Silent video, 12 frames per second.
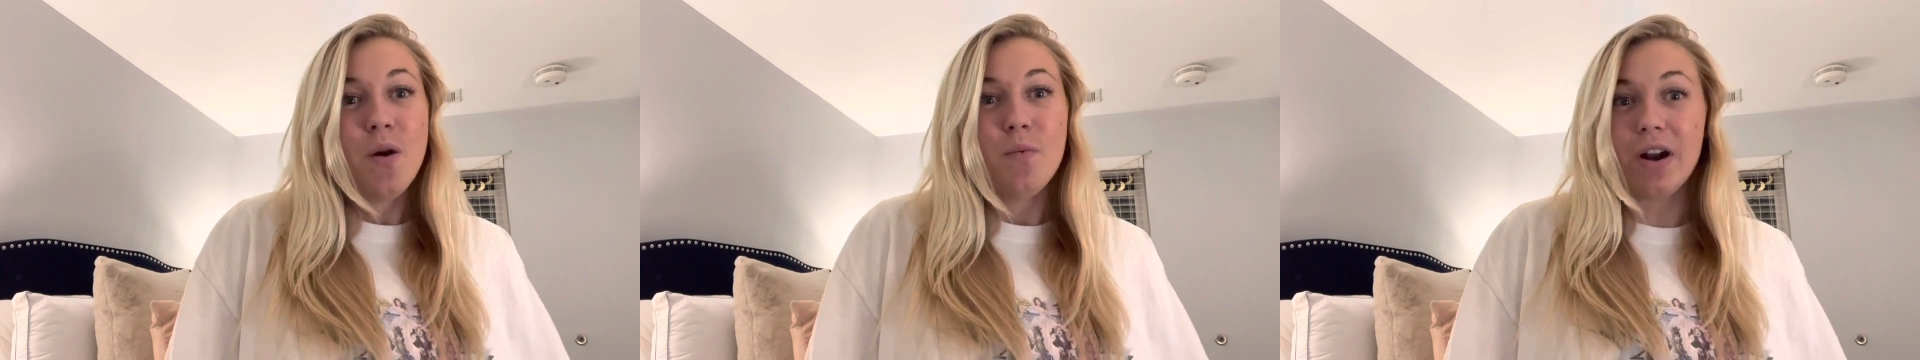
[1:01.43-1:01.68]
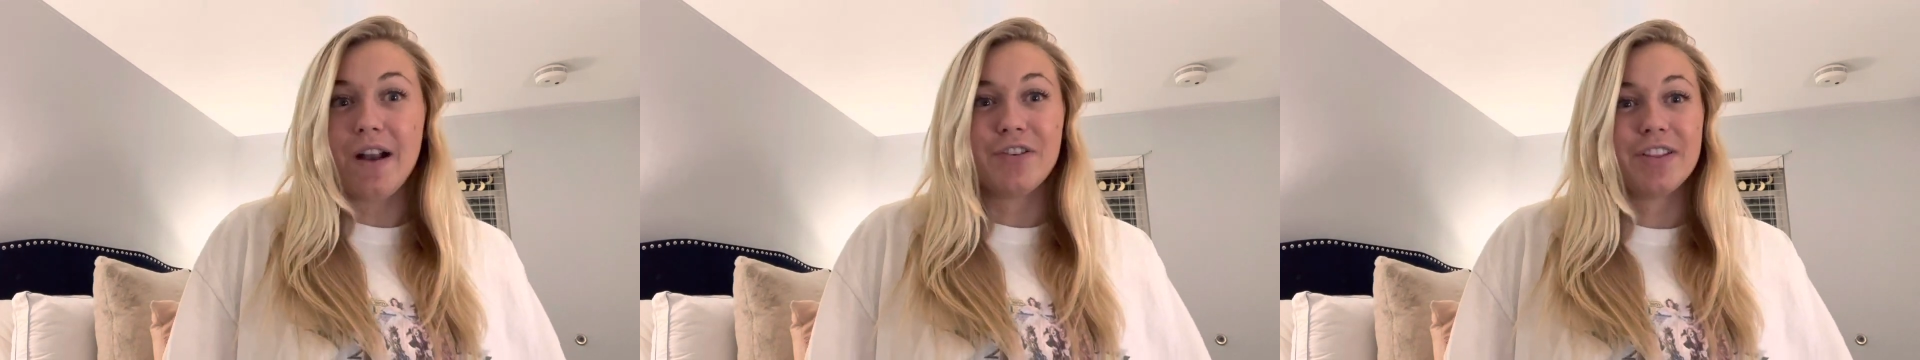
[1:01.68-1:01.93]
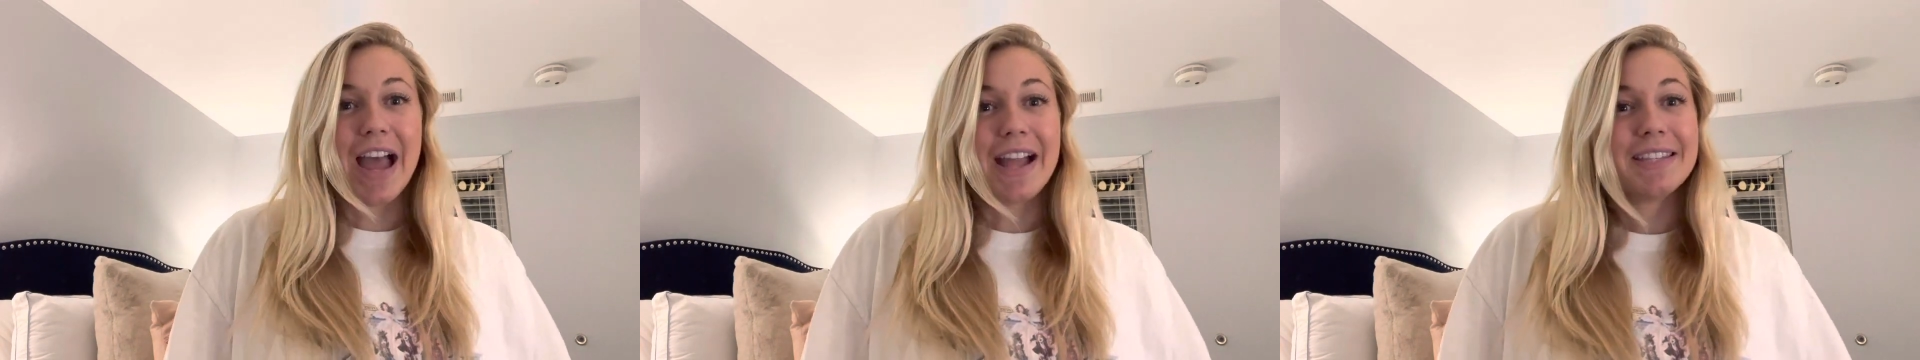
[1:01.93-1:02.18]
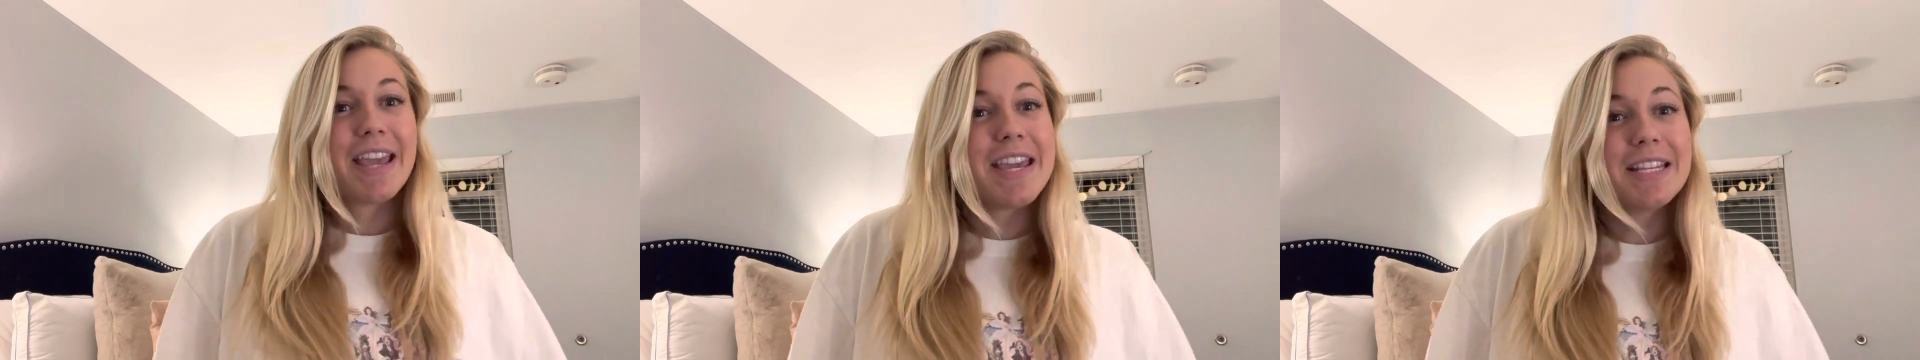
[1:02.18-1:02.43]
wherever
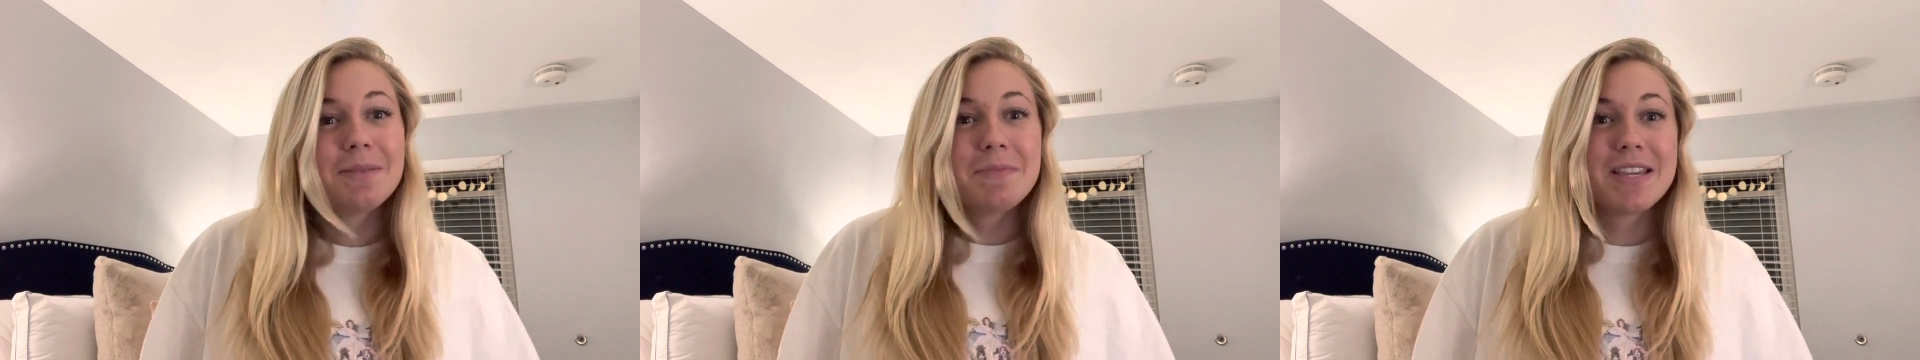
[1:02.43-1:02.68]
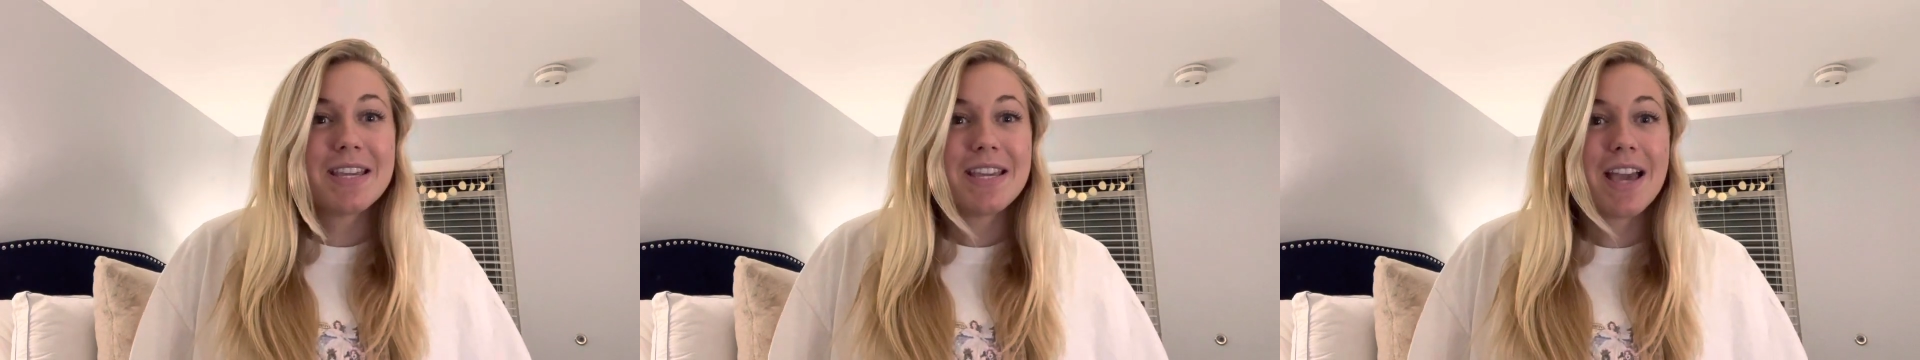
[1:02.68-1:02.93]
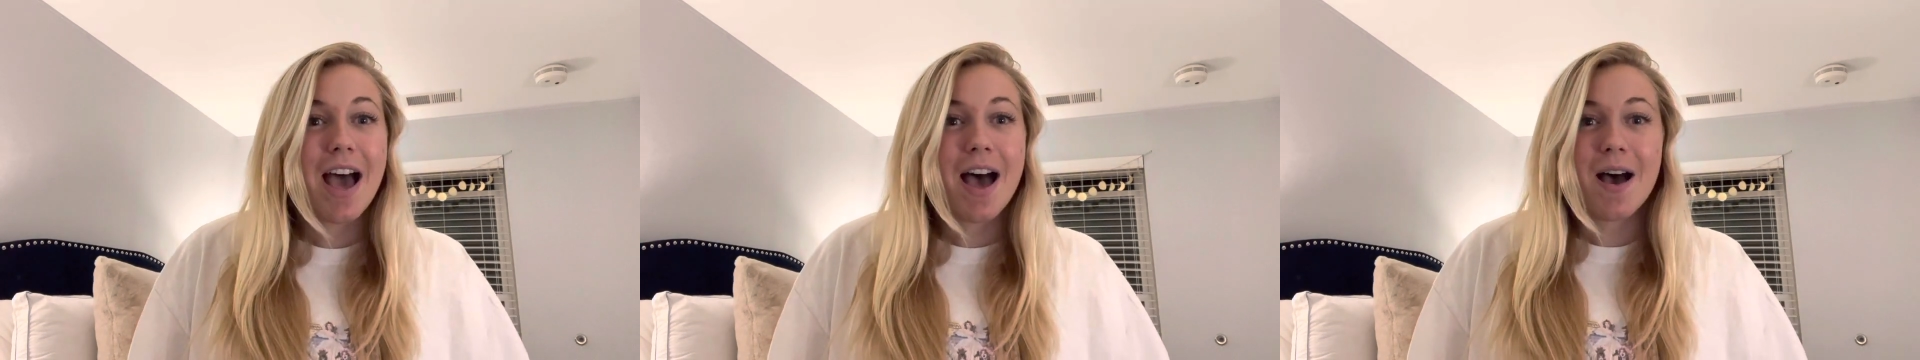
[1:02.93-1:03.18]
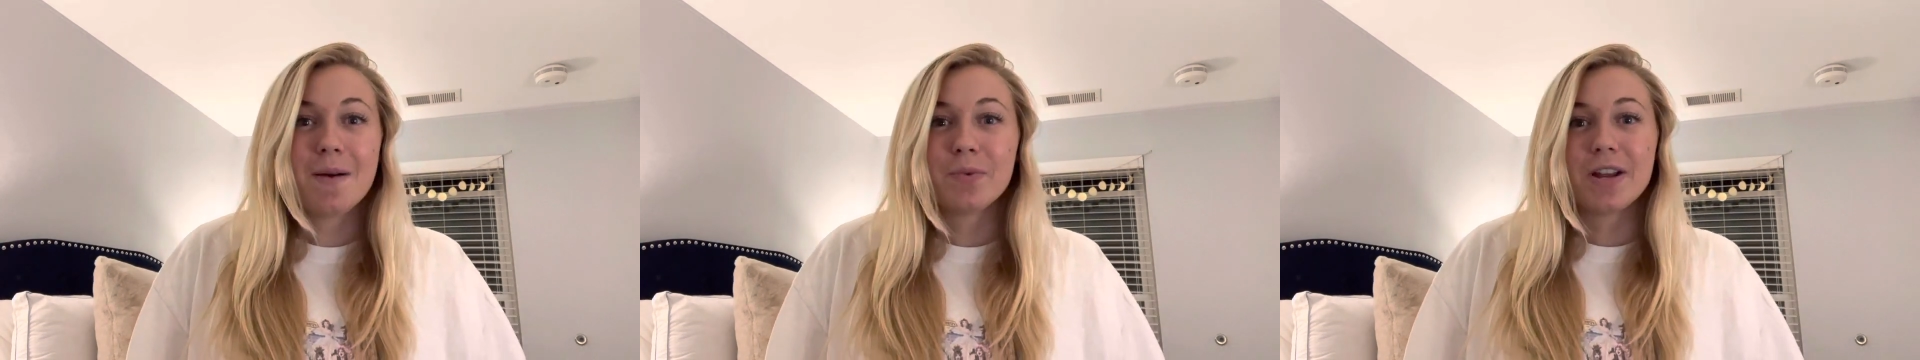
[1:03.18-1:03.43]
that takes me,
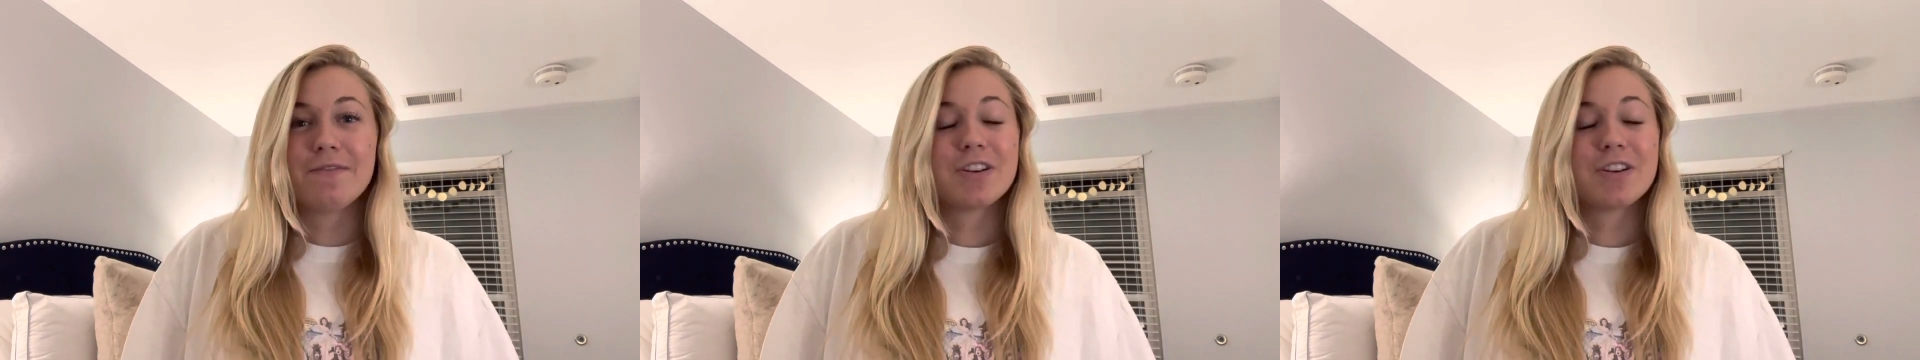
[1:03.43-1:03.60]
um, whatever